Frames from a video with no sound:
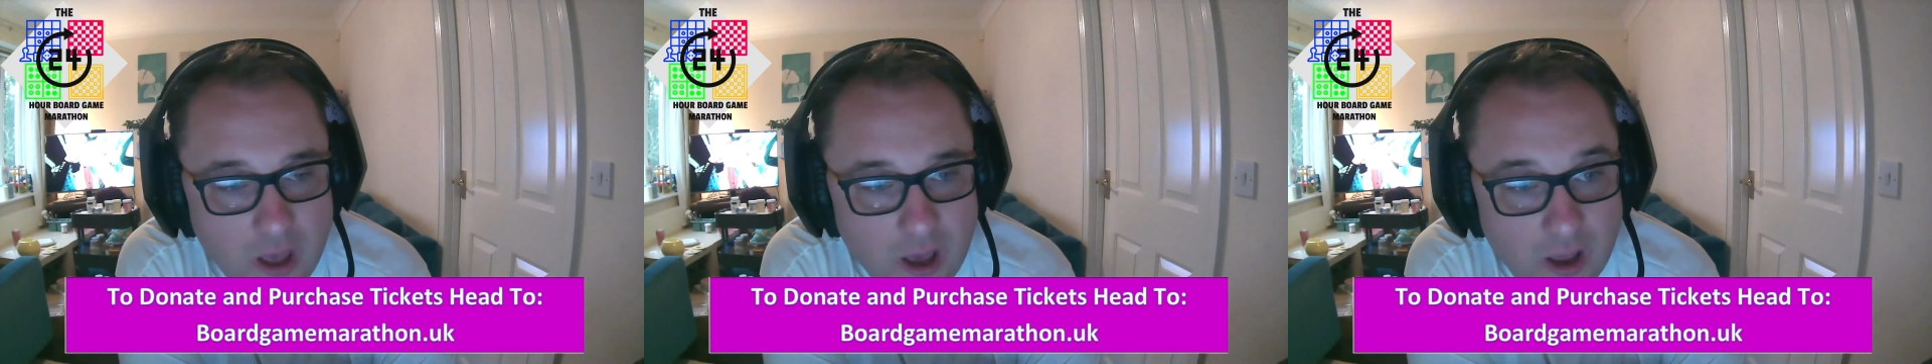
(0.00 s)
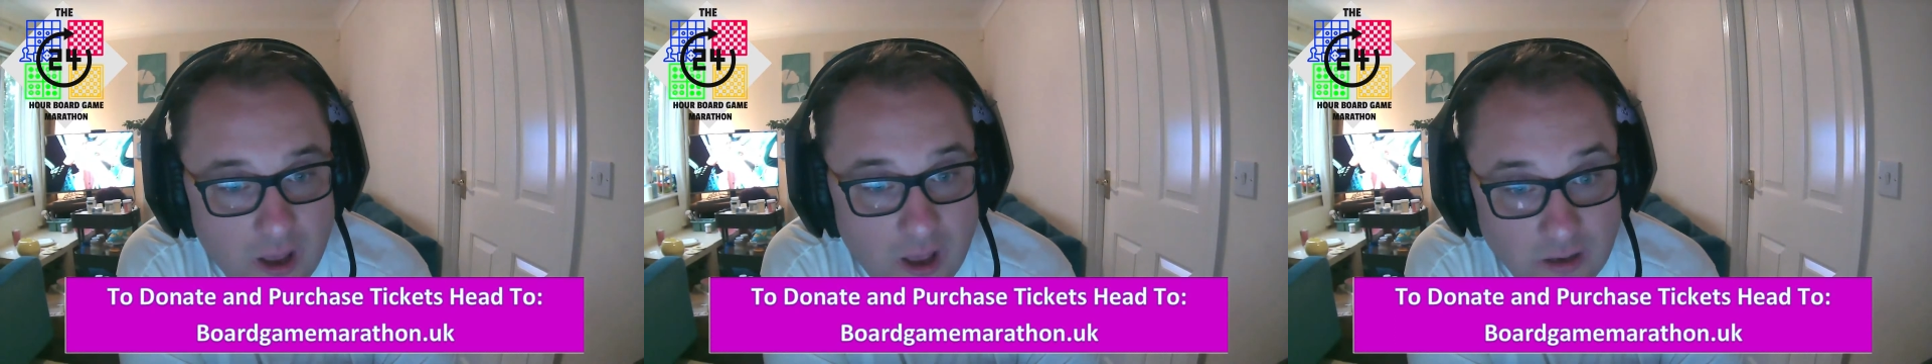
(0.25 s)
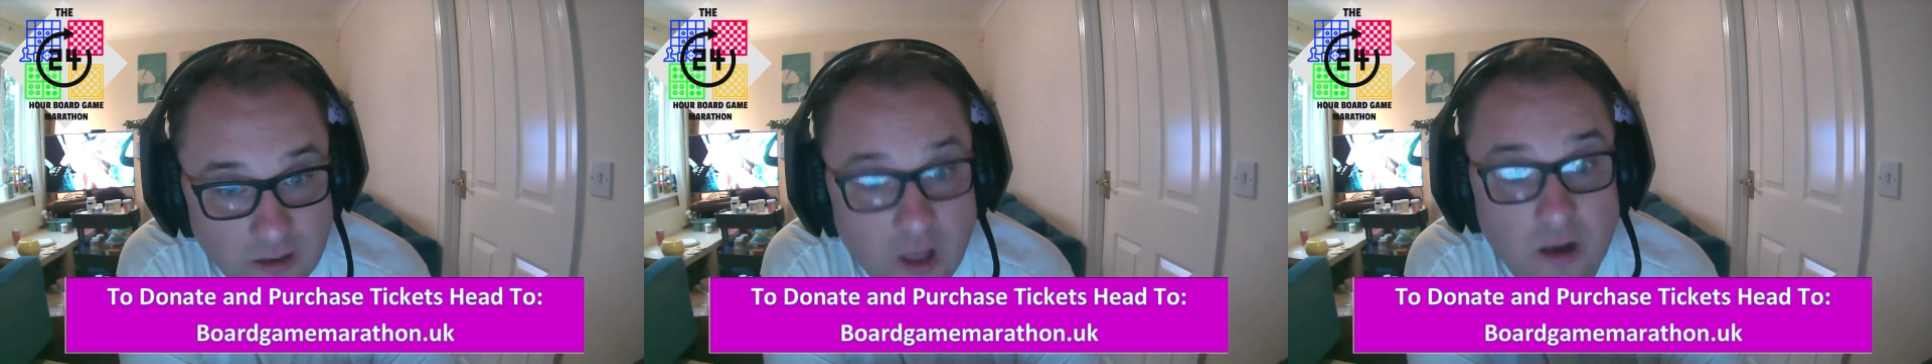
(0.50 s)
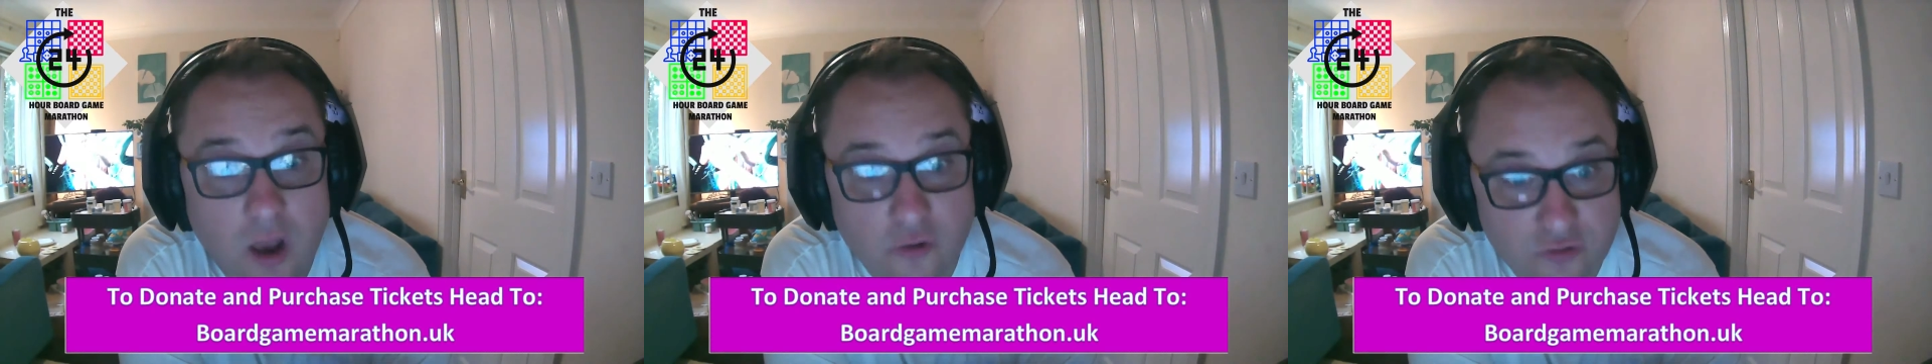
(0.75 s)

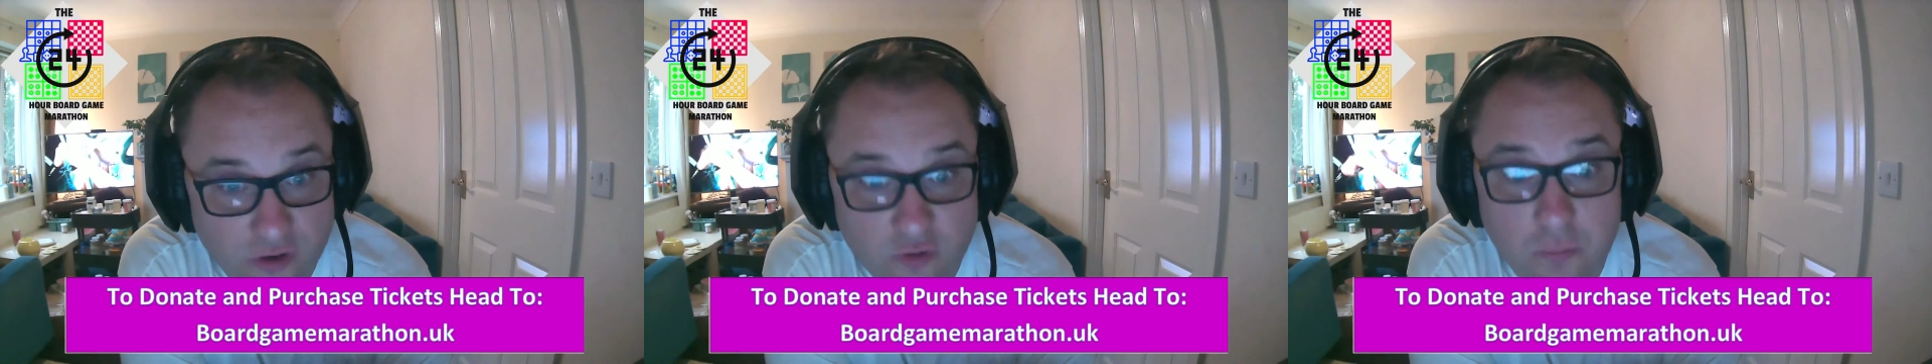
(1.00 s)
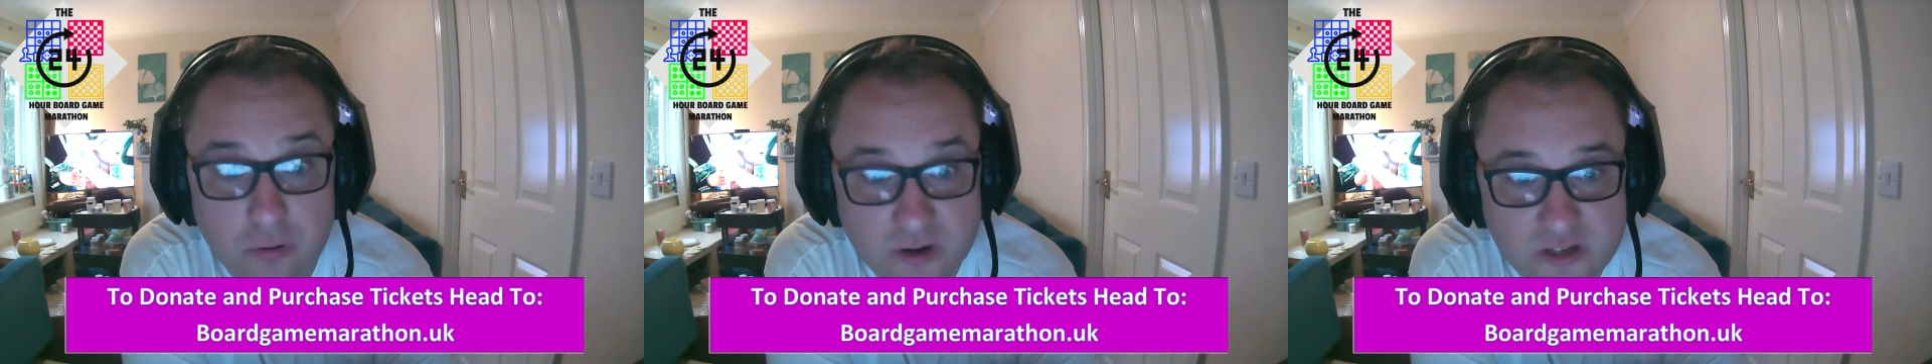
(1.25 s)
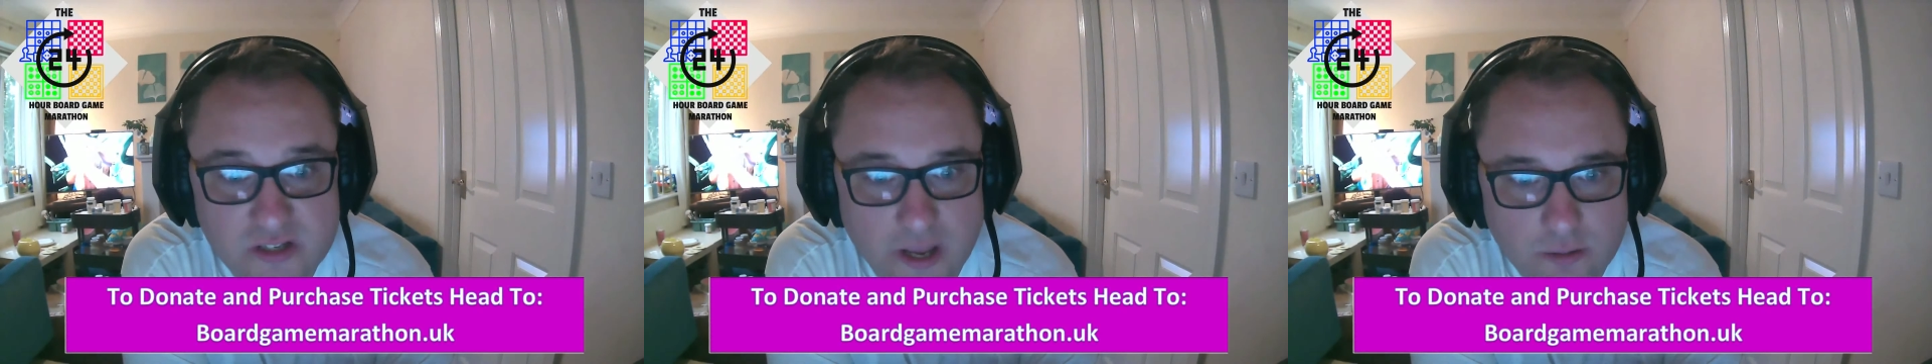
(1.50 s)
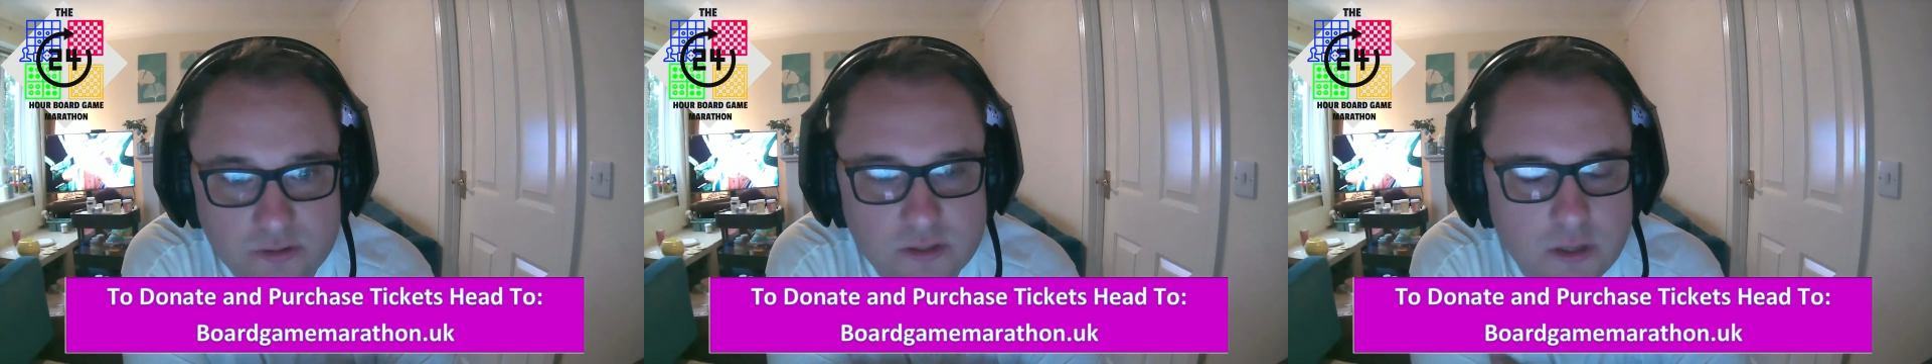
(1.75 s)
last year as a
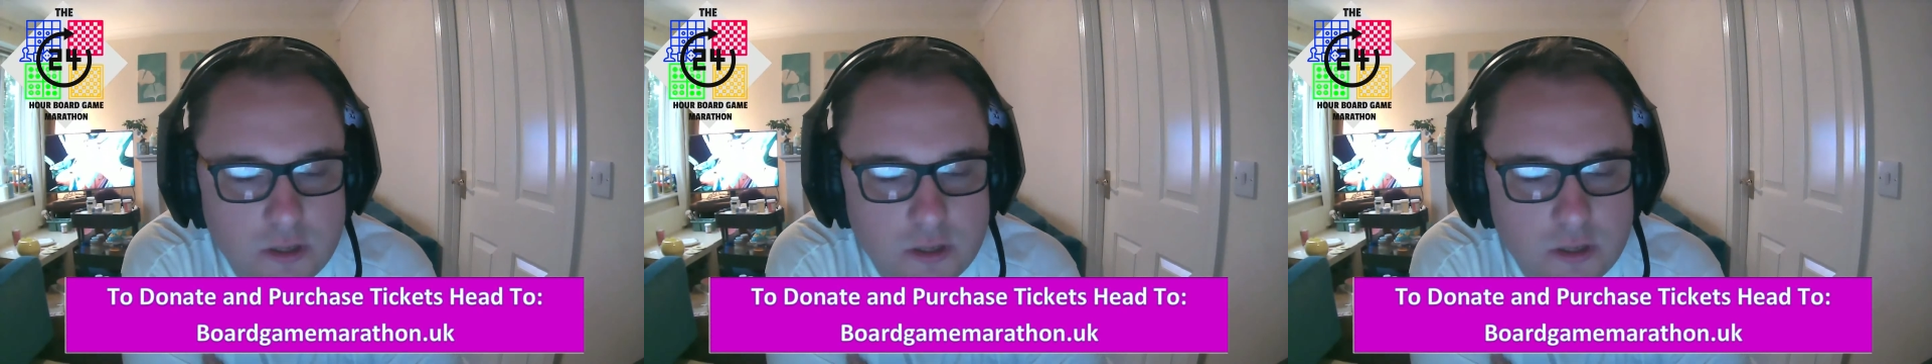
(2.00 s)
pre-sales.